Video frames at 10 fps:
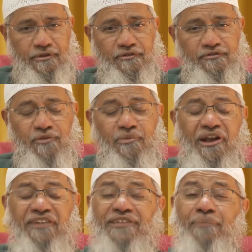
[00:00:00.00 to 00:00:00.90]
So
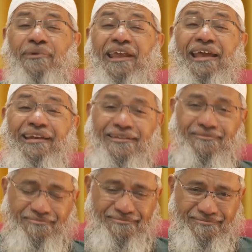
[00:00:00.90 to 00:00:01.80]
Mana Sahib cried.
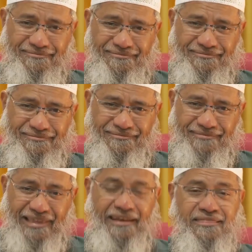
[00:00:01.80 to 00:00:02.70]

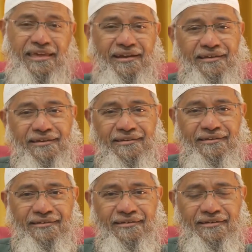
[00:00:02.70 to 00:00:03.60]
And he said
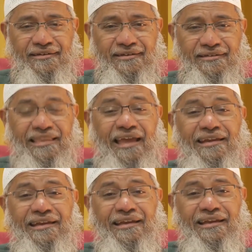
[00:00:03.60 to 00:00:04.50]
that
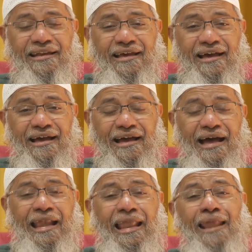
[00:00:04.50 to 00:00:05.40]

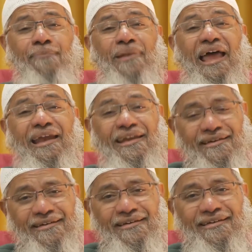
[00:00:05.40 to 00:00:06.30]
Allah replied,
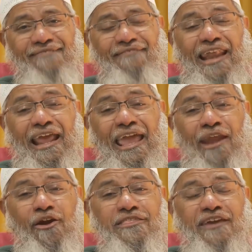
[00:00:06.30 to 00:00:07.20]
when I
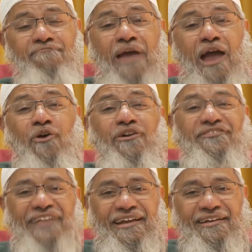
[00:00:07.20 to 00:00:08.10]
cannot save my own
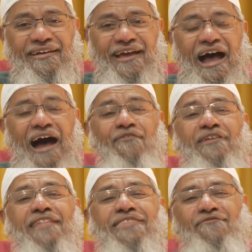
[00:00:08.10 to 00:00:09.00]
son, how
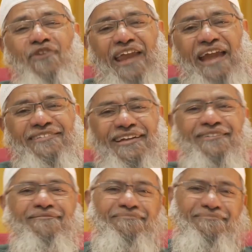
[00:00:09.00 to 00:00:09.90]
will I save your grandson?